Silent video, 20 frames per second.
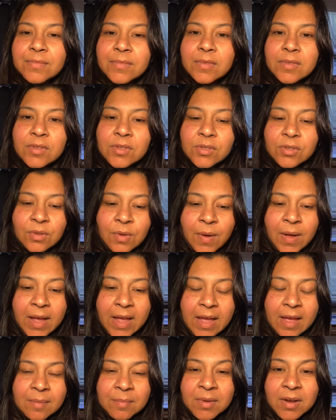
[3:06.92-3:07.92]
So I
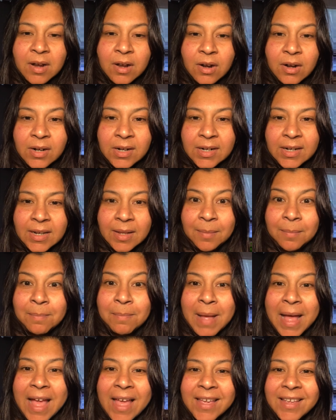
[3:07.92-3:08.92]
am currently
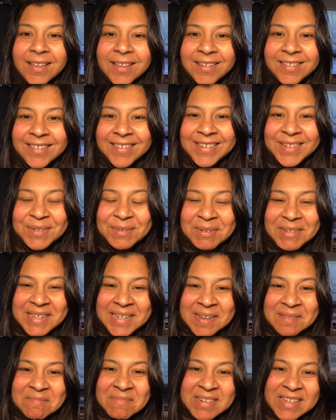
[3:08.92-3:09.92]
back to
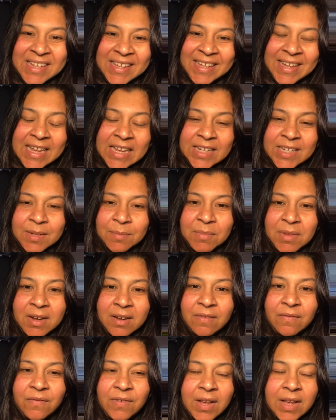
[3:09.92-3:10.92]
attempting
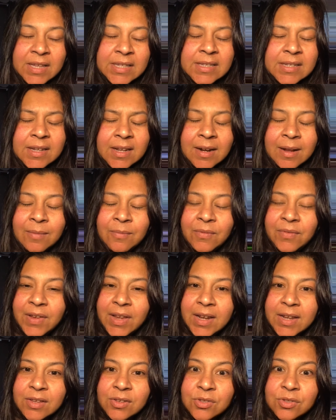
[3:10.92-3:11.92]
intermittent fasting, and I'm
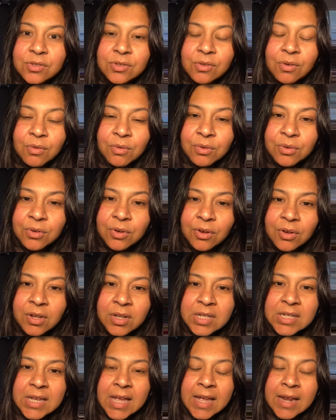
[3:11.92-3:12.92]
feeling so
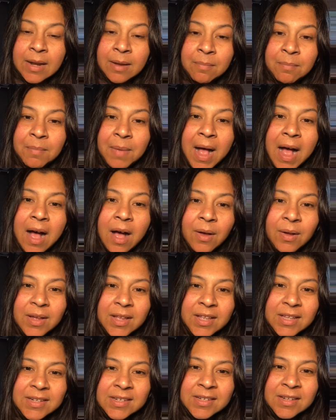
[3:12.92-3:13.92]
good and
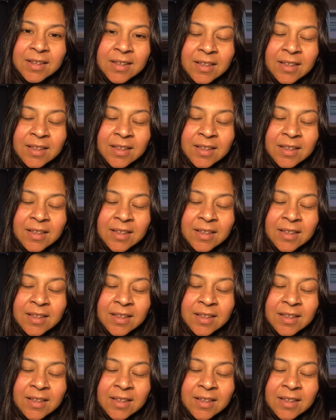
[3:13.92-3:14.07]
empowered